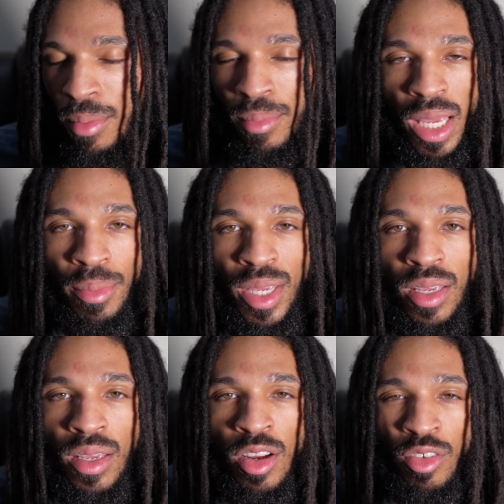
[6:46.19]

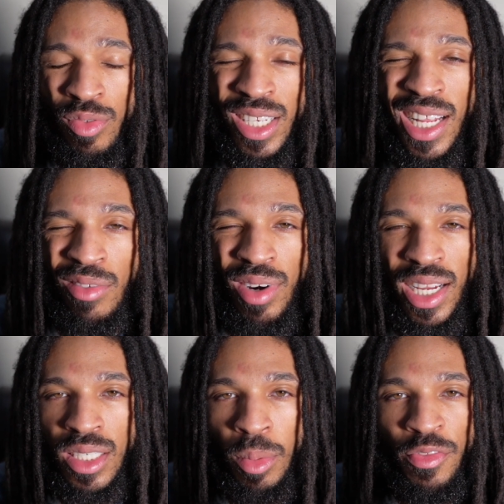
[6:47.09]
maybe
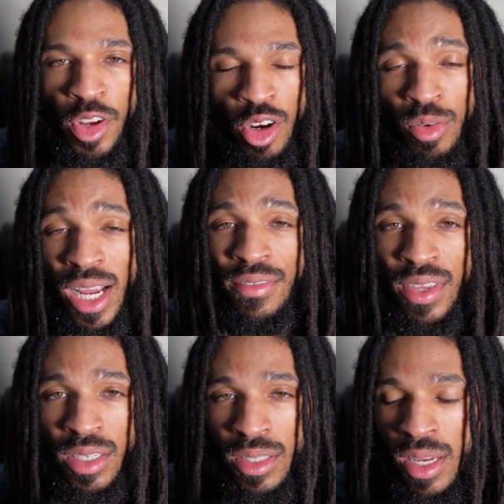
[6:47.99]
redirect some of your
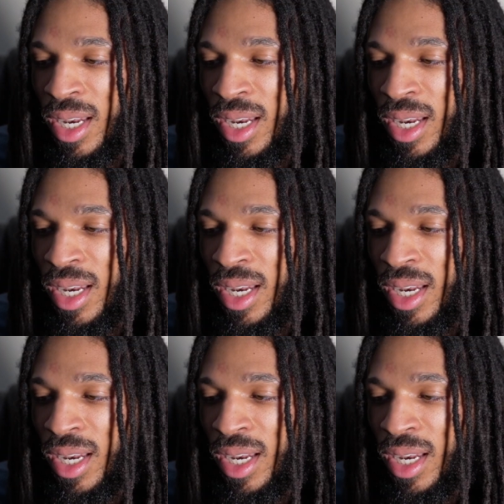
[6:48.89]
cravings.